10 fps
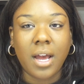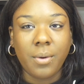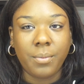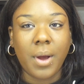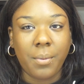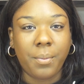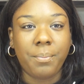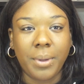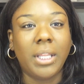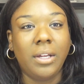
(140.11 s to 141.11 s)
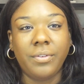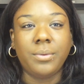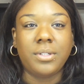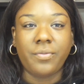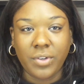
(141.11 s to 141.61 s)
I believe
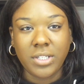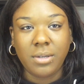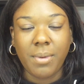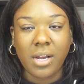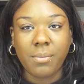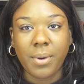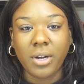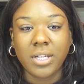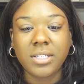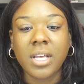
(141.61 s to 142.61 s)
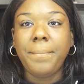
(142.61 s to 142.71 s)
it was a Fenty makeup artist.